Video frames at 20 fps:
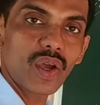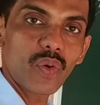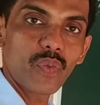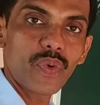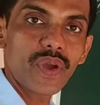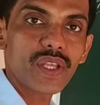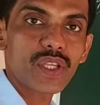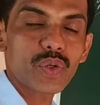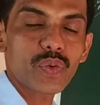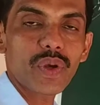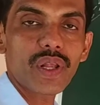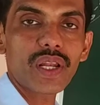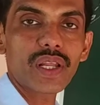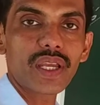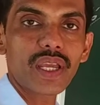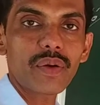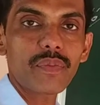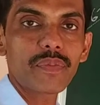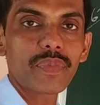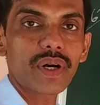which will
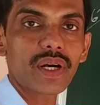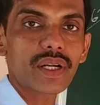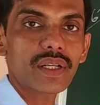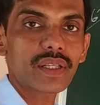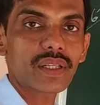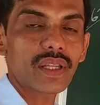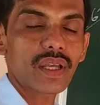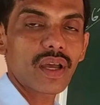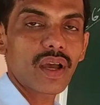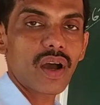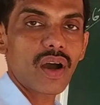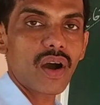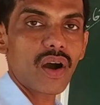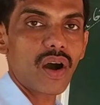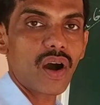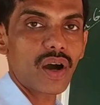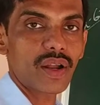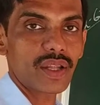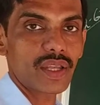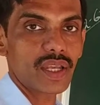give birth
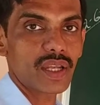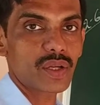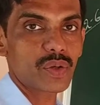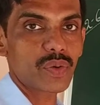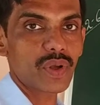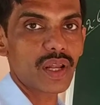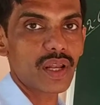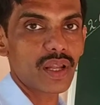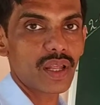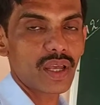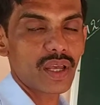or it will